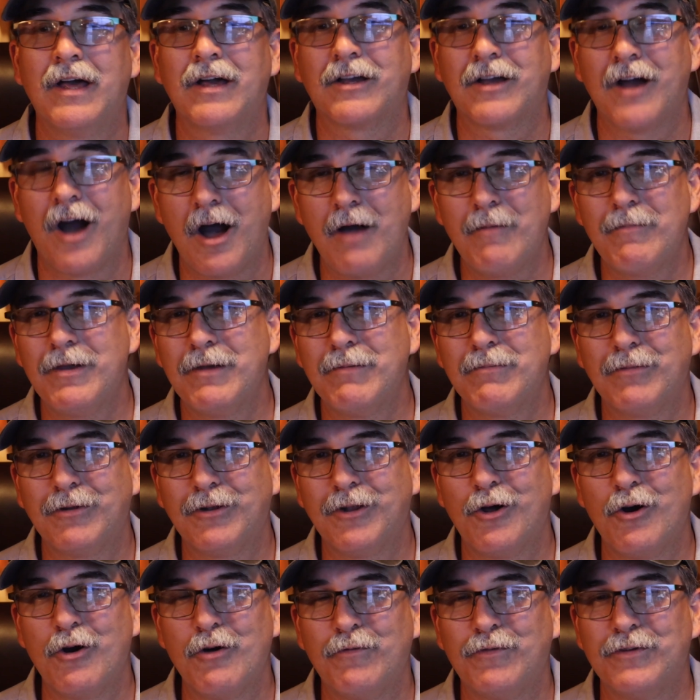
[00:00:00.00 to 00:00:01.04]
Comment
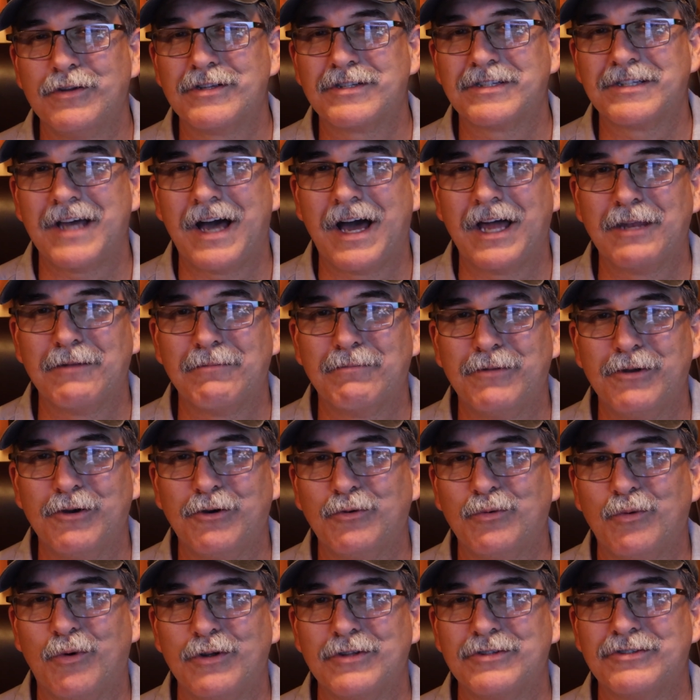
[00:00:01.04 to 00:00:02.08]
below if you decide to
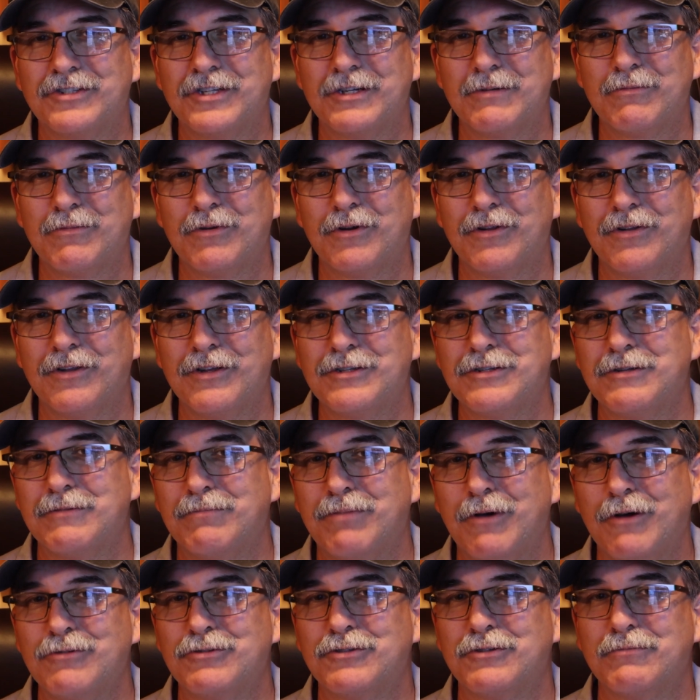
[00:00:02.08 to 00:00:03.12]
build one similar to this and
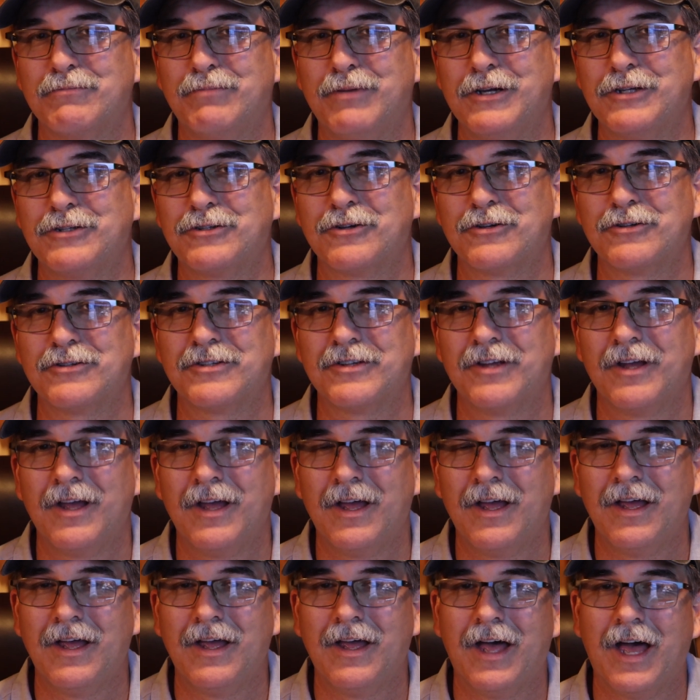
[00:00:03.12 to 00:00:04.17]
post some pictures.
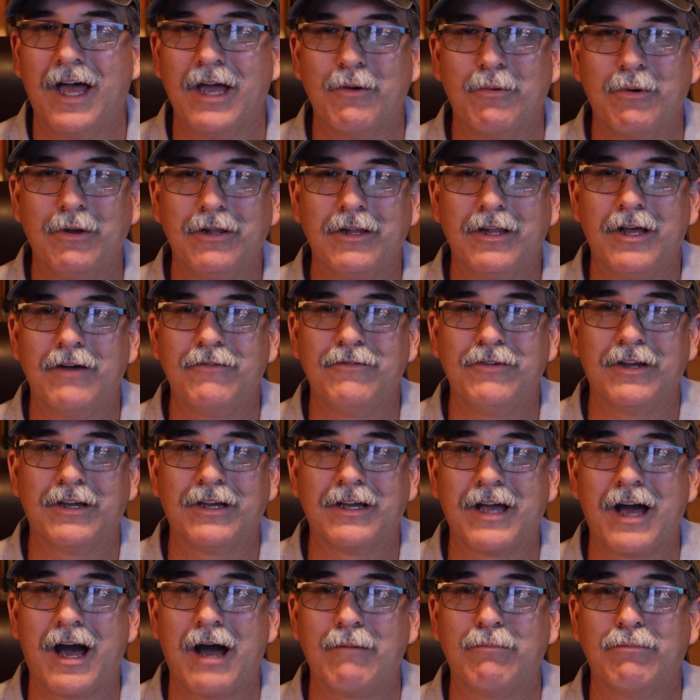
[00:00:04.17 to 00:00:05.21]
Hey, we love you
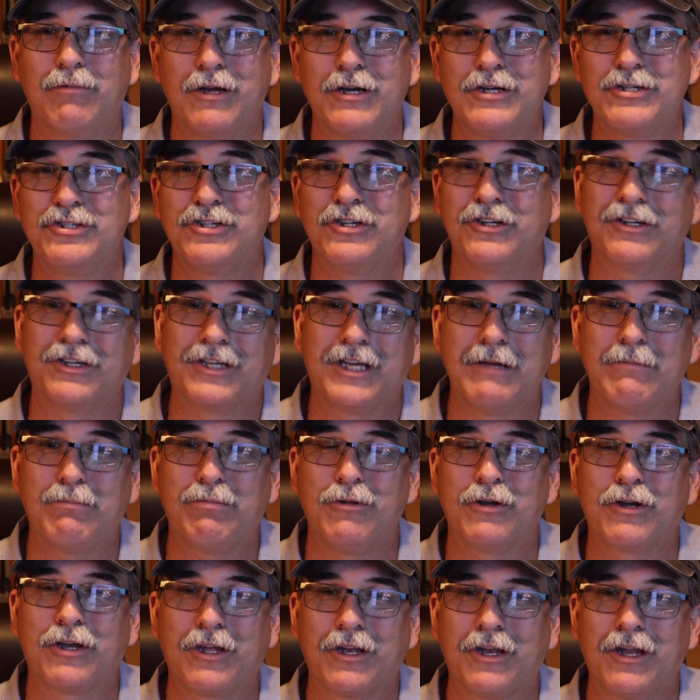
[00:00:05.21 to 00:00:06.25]
and God bless you, and keep
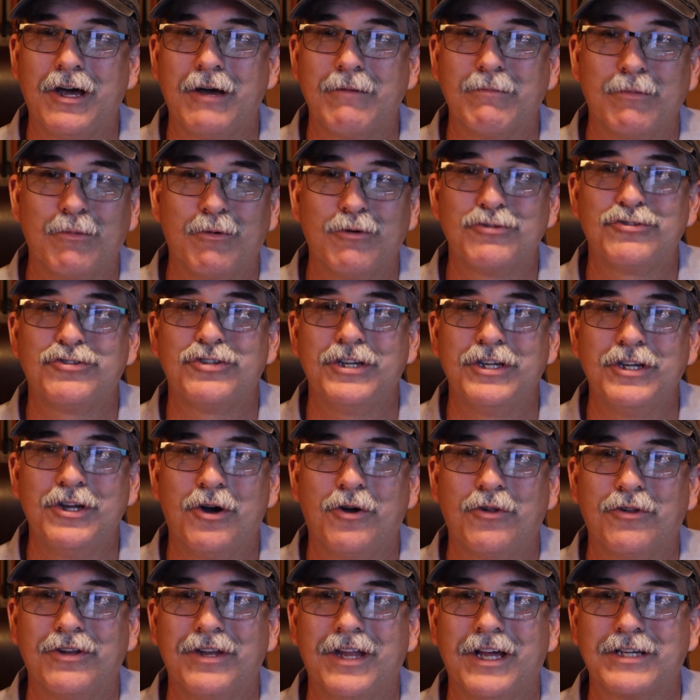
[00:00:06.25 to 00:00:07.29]
looking up, and we'll see you
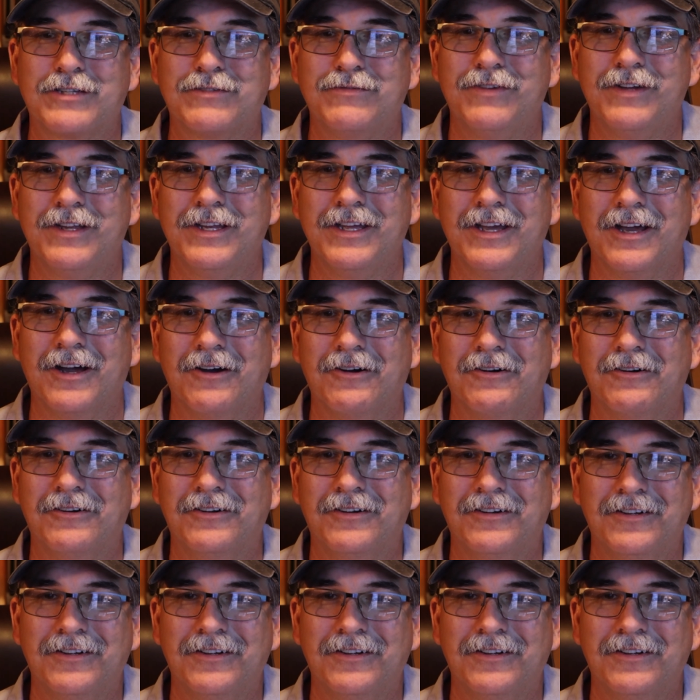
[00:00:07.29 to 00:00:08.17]
on the next video.